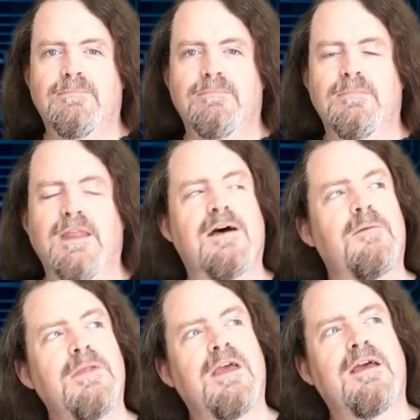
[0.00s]

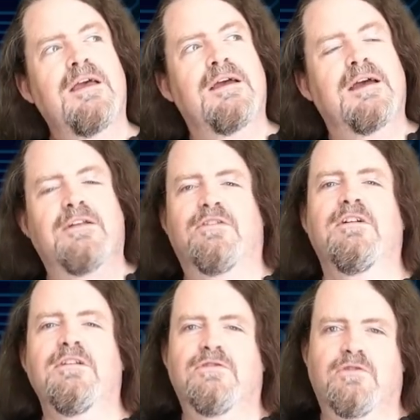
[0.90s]
Now, it's
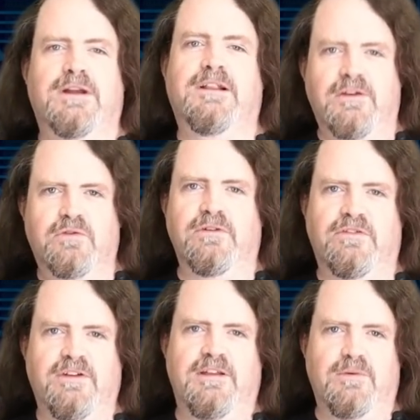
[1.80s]
not strictly true to
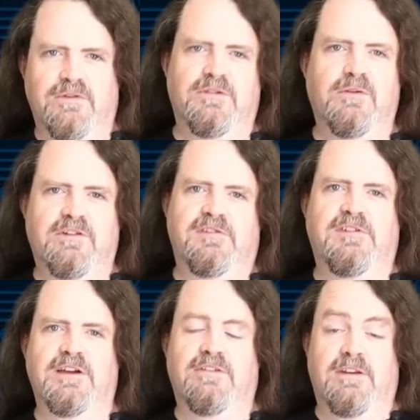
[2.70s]
say there was no such
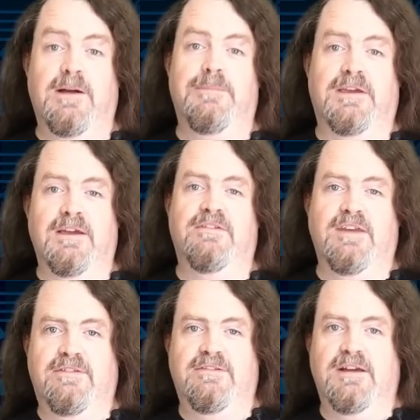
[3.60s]
thing as an uppercase
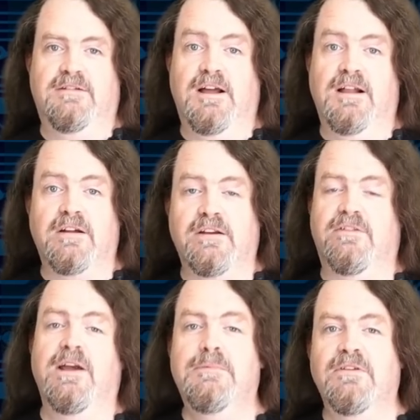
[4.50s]
S-set. A lot of
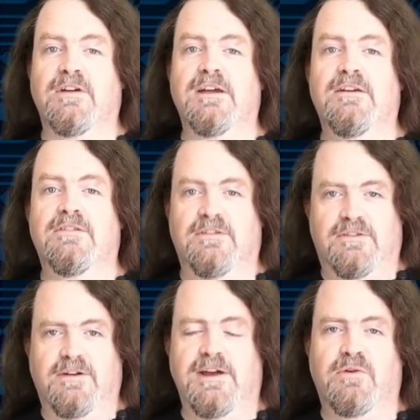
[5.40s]
type designers and
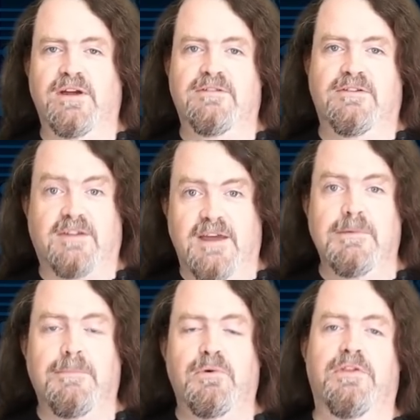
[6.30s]
sign writers
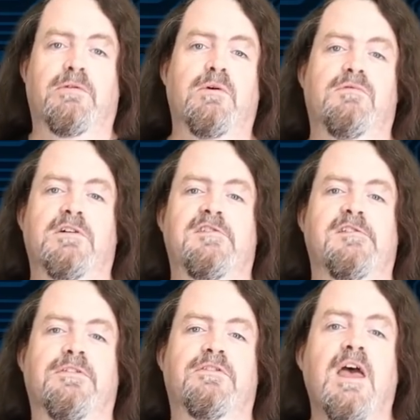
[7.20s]
came up with their own
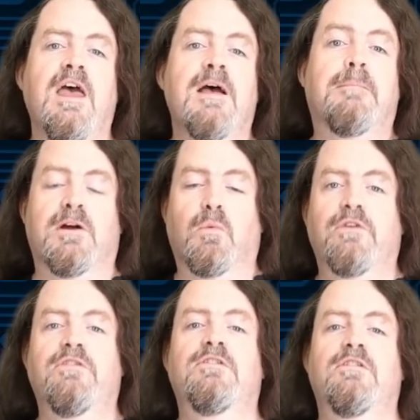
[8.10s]
versions, but it
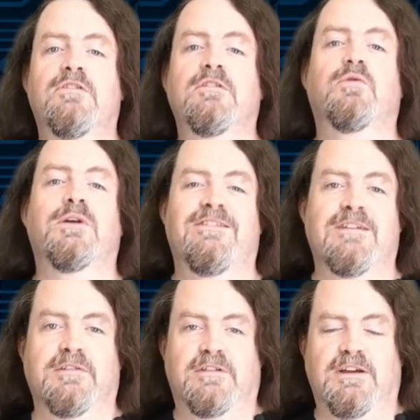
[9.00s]
wasn't until
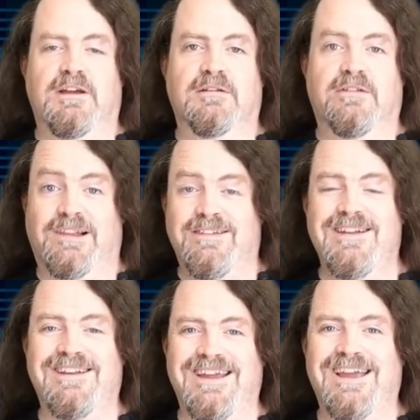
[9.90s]
2017, it's less
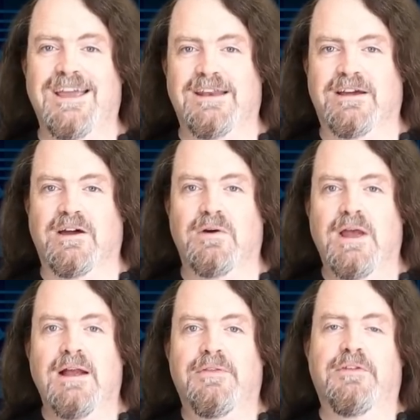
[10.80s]
than a decade ago,
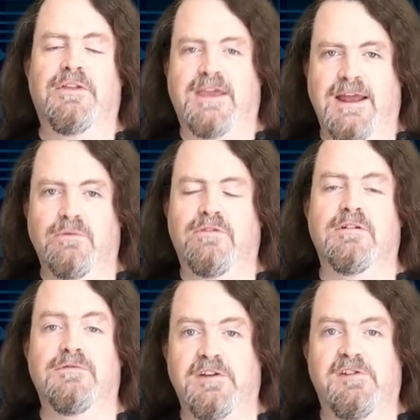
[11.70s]
that the
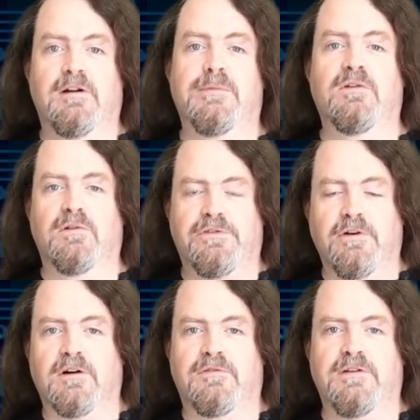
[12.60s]
Council for German
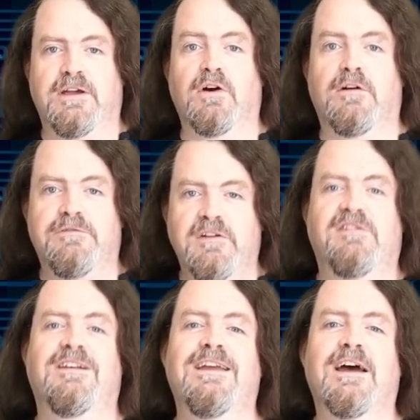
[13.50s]
Orthography
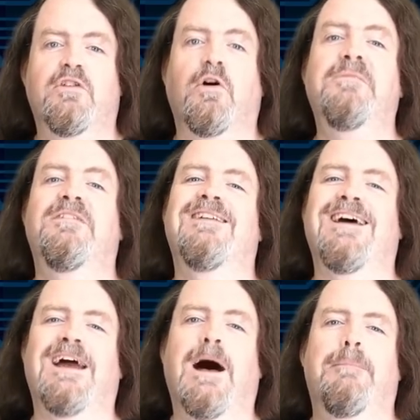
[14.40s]
officially adopted
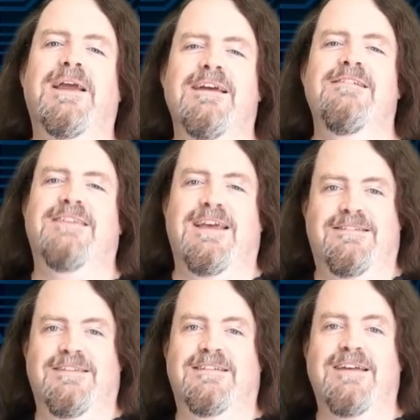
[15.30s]
an uppercase S-set,